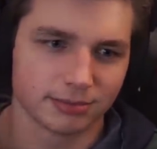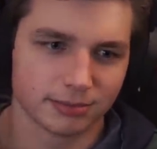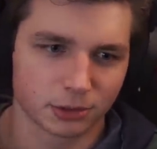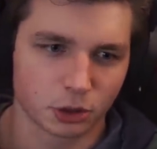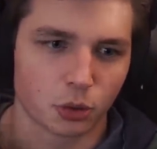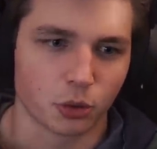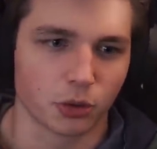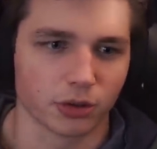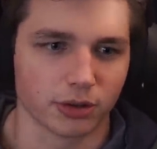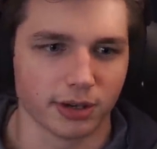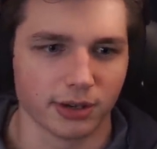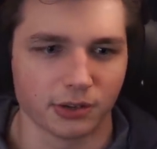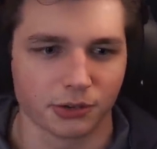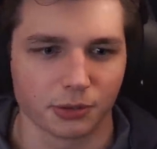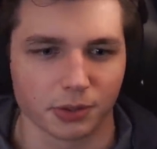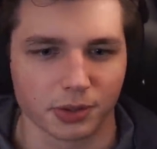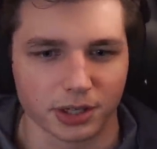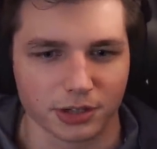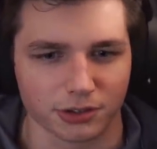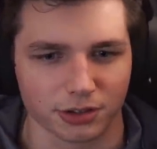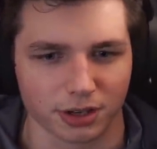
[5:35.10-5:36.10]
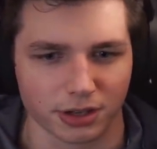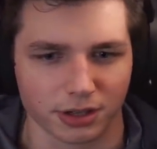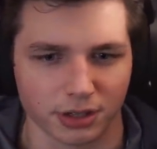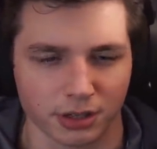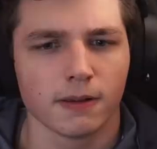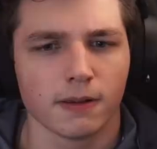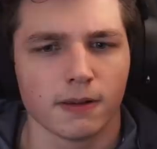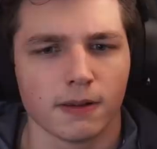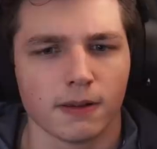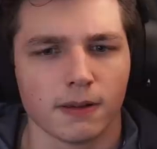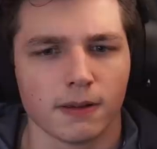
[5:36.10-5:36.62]
coordinates with each other.
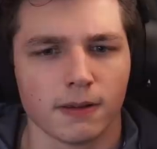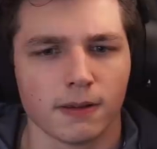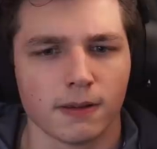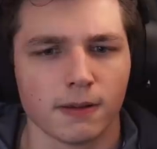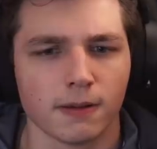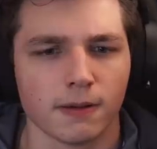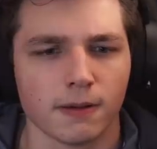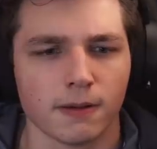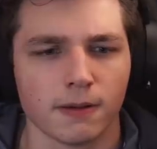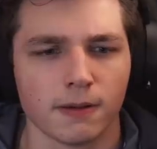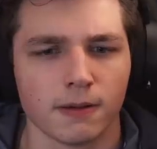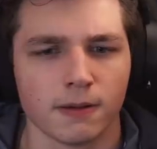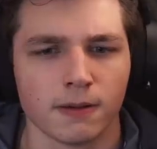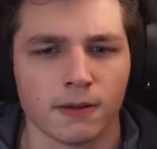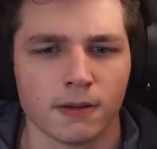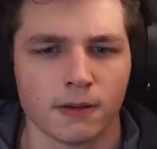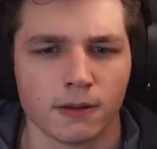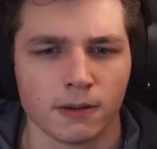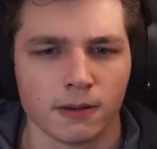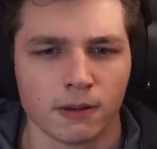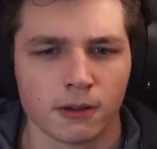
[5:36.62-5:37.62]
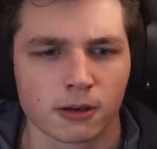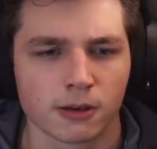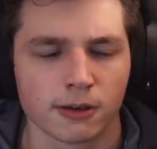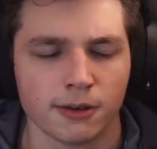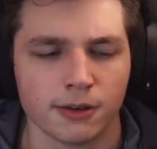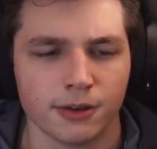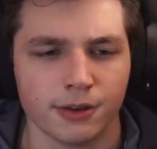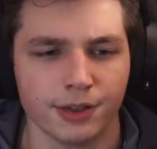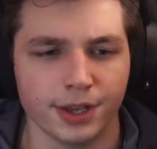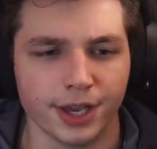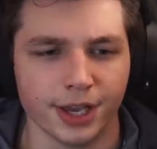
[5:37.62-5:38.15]
It's stronger here.
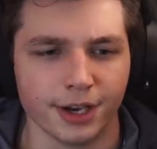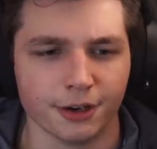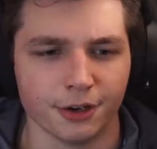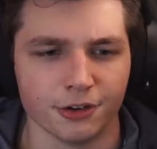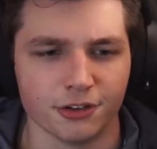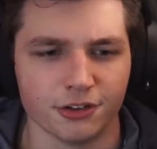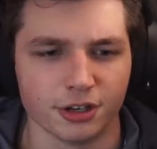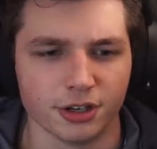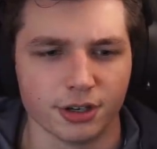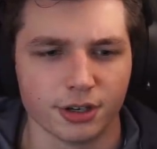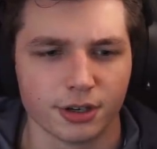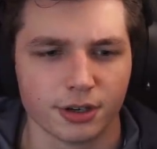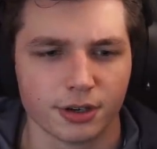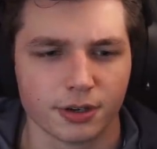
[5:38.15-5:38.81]
The energy.